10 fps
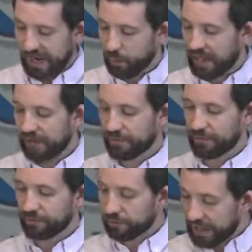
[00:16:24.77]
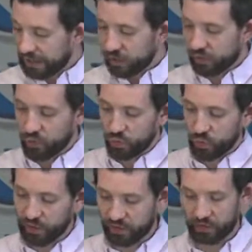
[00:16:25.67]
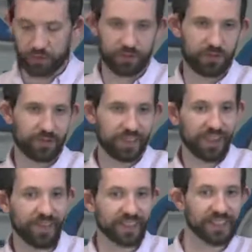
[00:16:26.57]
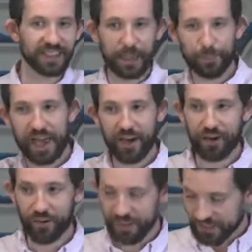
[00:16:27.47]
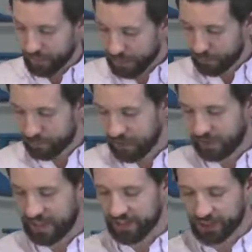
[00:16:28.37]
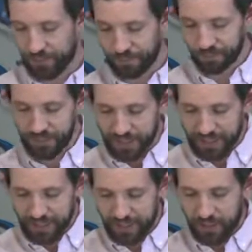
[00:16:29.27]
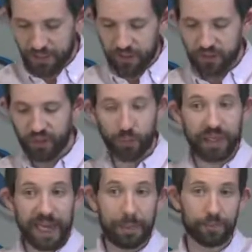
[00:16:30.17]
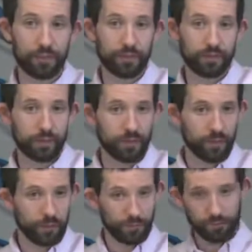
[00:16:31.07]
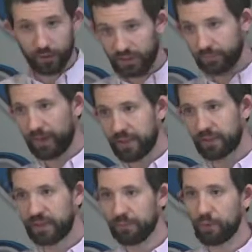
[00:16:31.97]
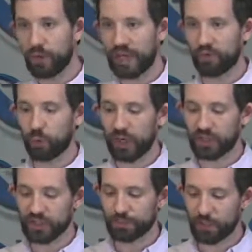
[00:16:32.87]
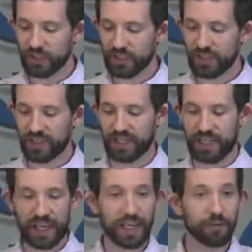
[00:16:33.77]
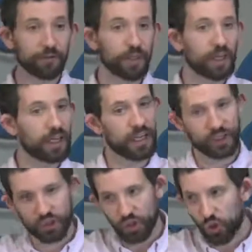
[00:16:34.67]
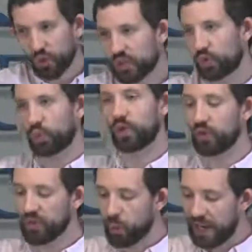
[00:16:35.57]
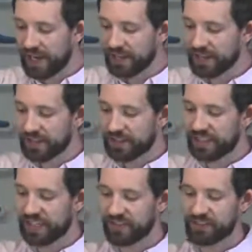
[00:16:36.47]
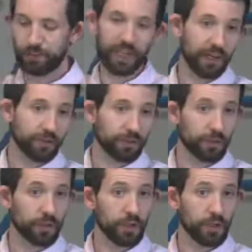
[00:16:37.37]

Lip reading: And we have the final wrinkle in this design pattern, right? So one more variation. So to recap, the first main theme, we have a righteous person in a cave. A stone is rolled away to give some life.